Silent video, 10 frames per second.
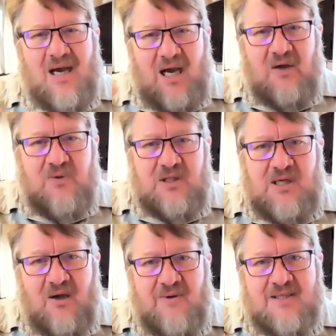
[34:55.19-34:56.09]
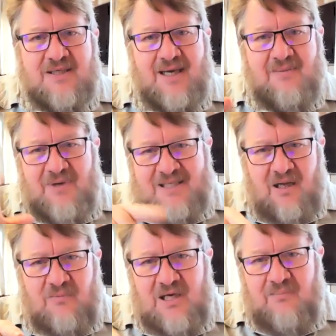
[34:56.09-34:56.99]
I would go and say, but
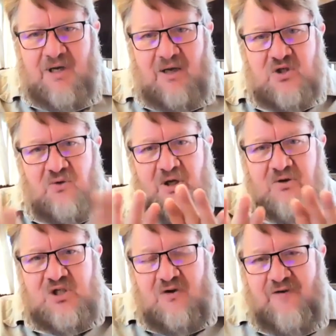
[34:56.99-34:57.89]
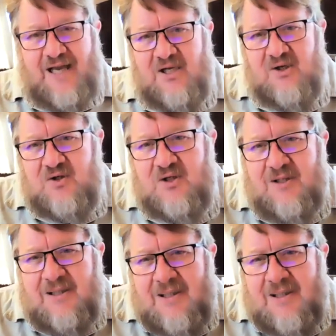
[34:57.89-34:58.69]
tell me about your mutual values.